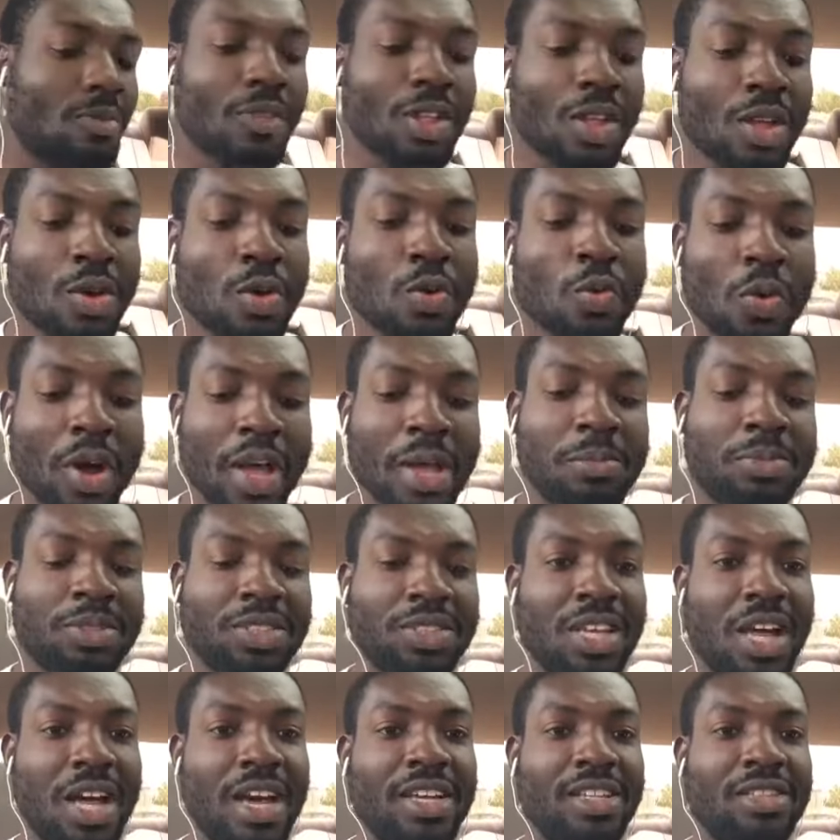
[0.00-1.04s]

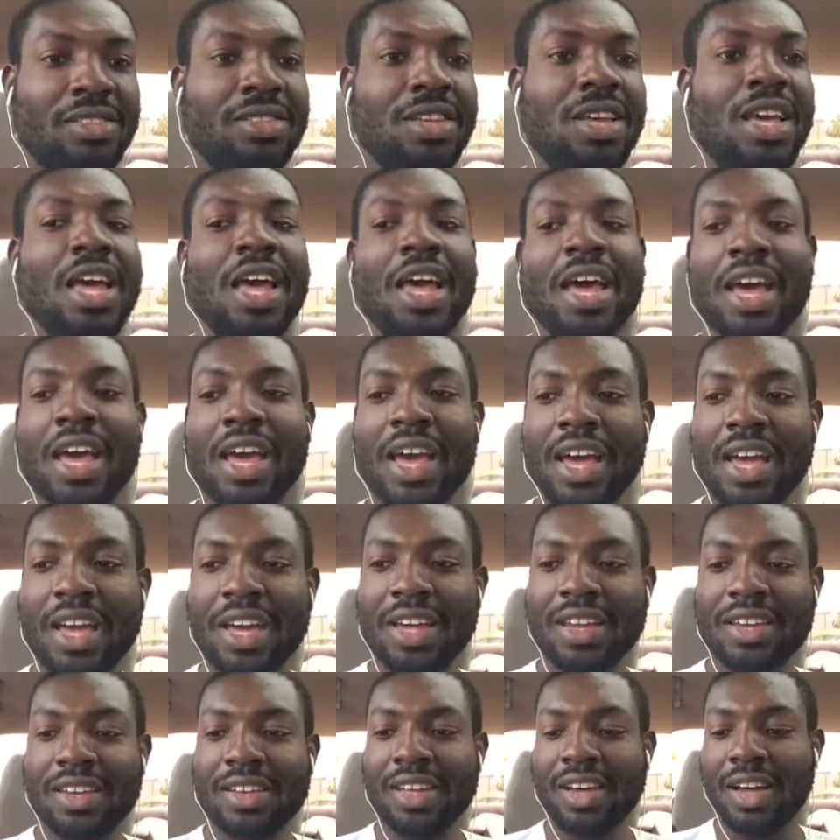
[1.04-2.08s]
website.
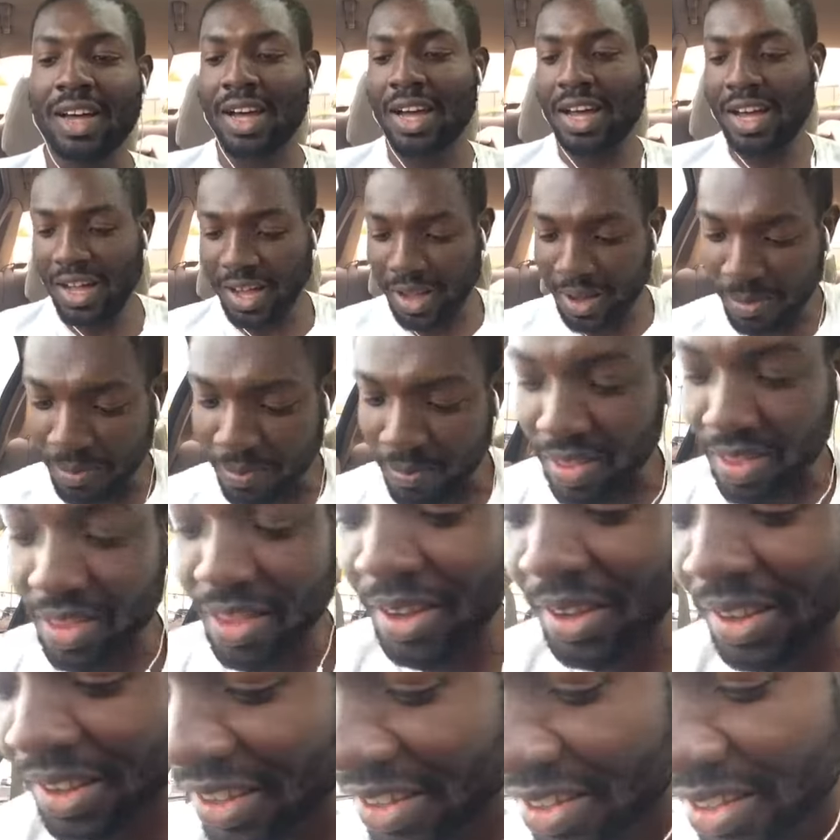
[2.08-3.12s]
And
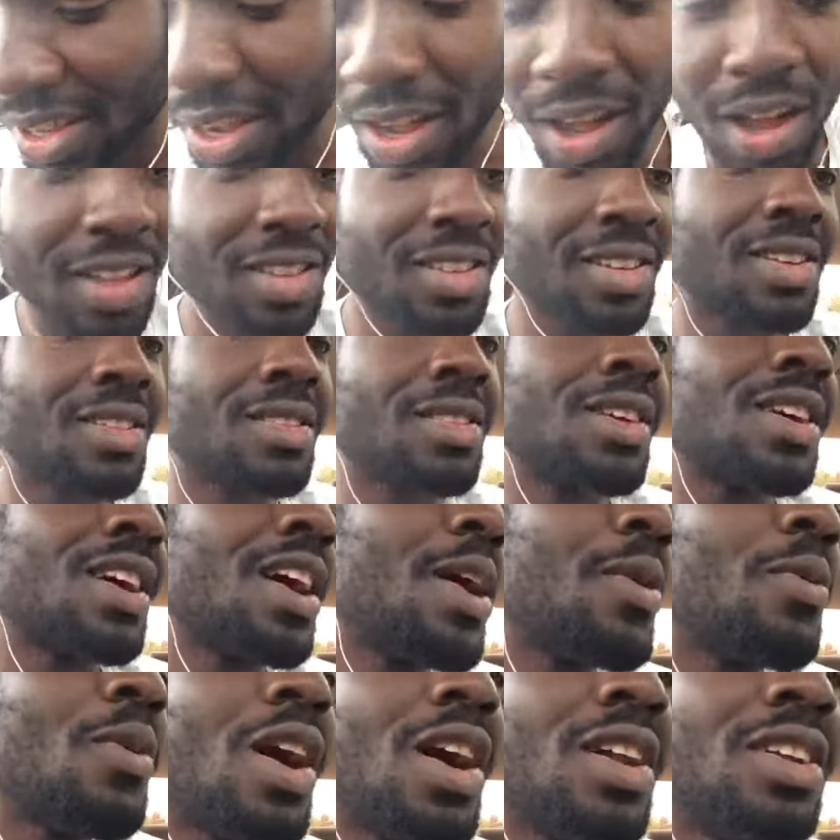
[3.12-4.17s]
the other thing
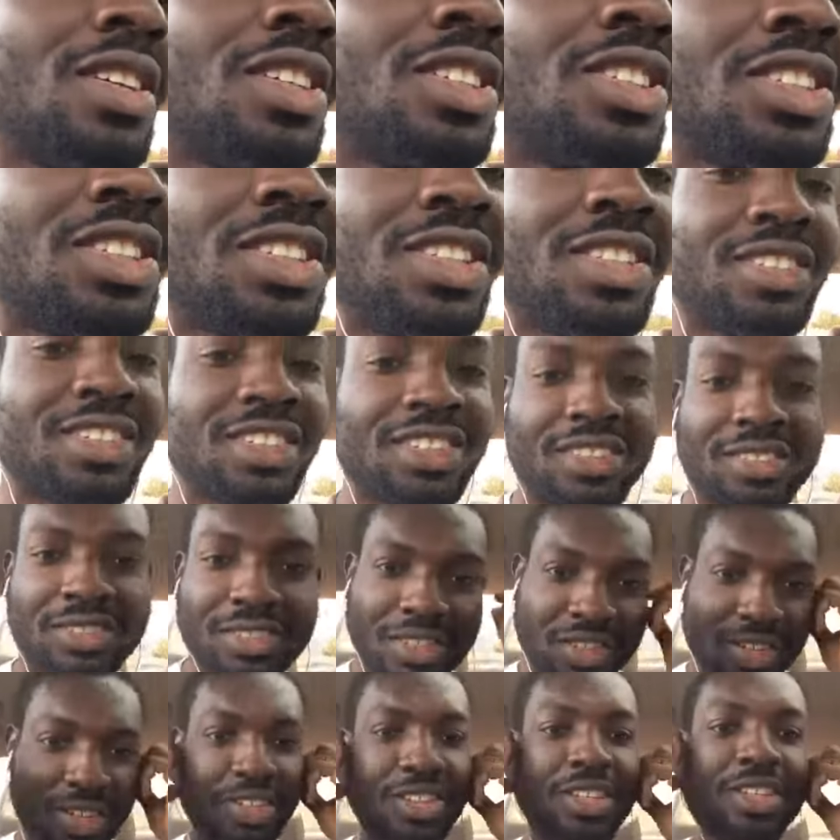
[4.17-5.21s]
I want to share is,
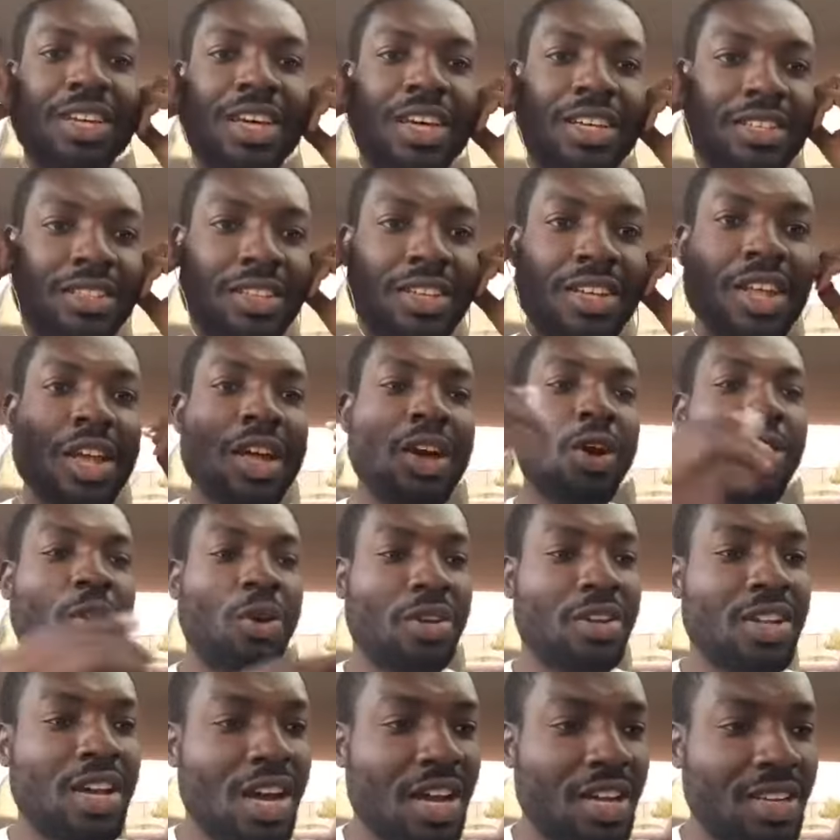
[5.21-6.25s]
oh, you guys,
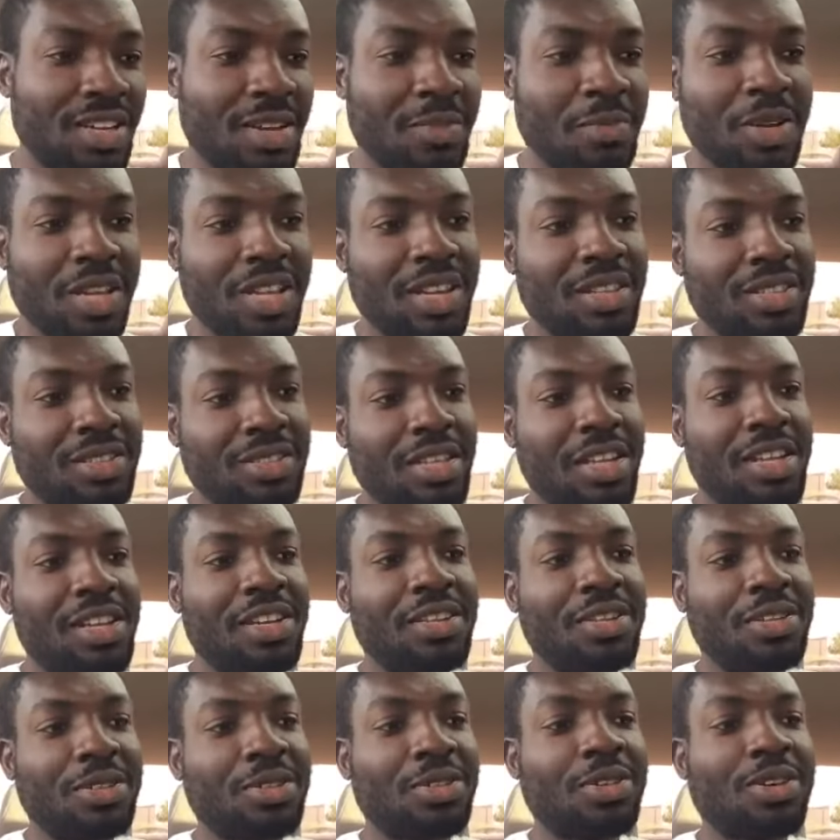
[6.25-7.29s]
hold on. I'm gonna tell
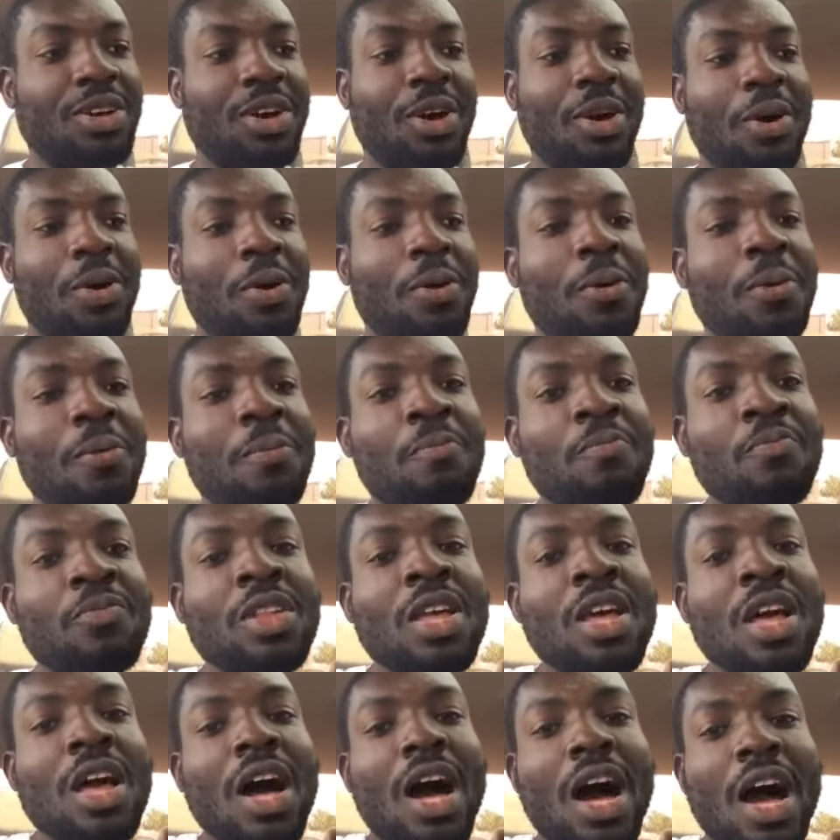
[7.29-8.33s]
you how
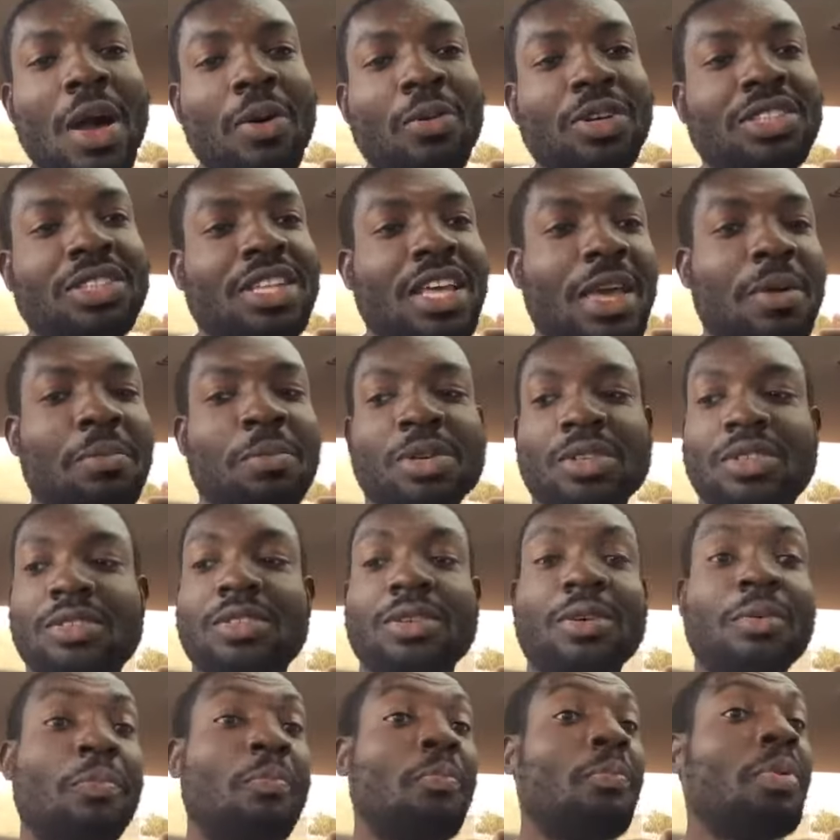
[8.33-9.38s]
I was able
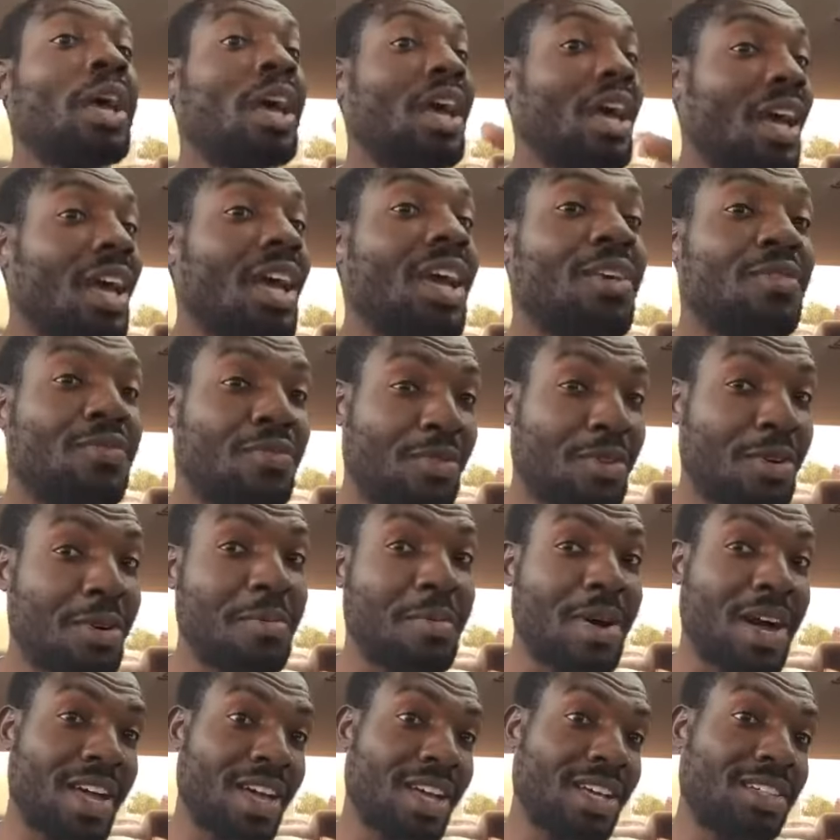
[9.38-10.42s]
to pay for
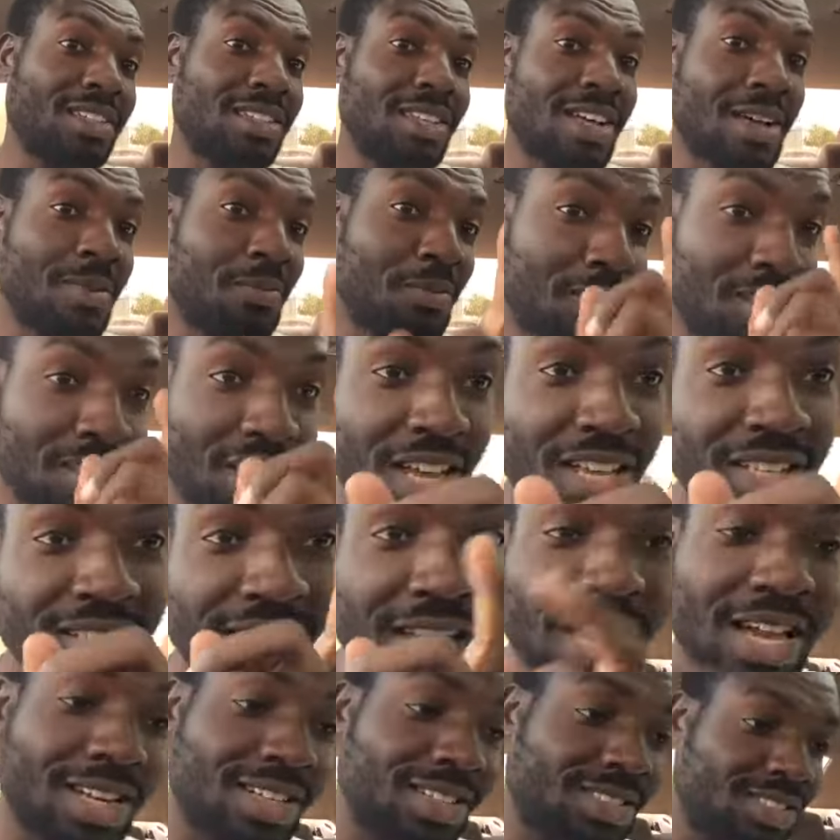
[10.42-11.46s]
my exam. You guys
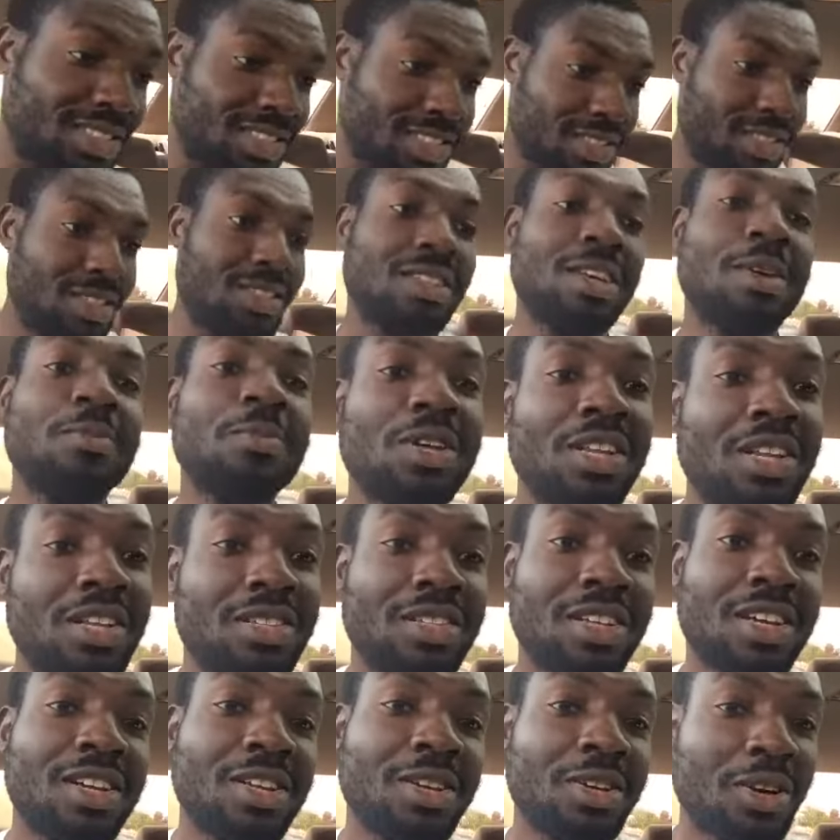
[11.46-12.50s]
got to see this. I'm going to
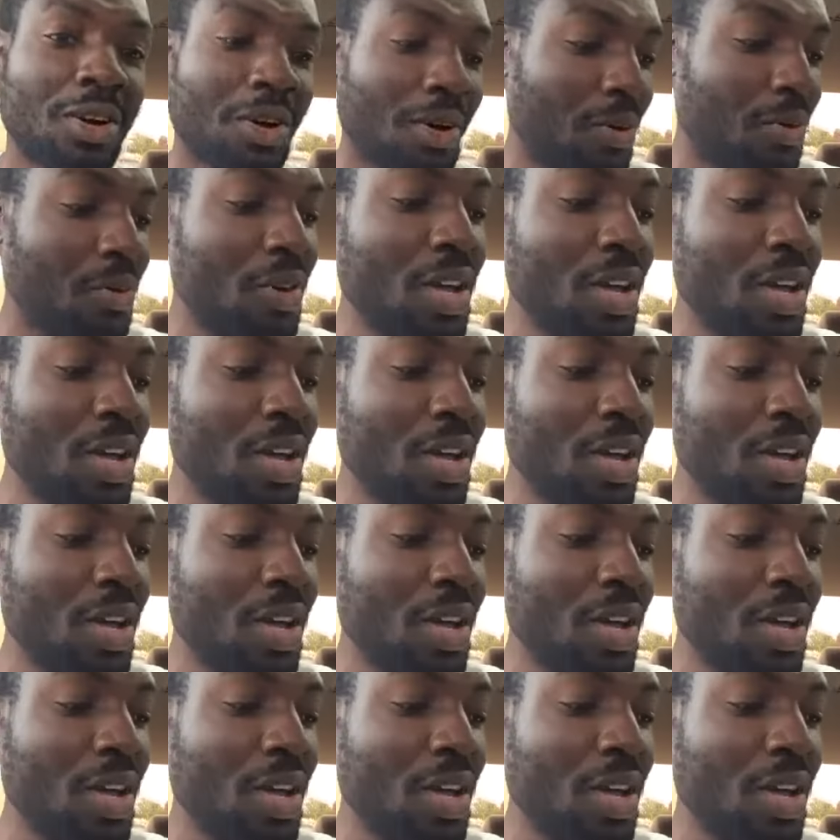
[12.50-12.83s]
tell you how.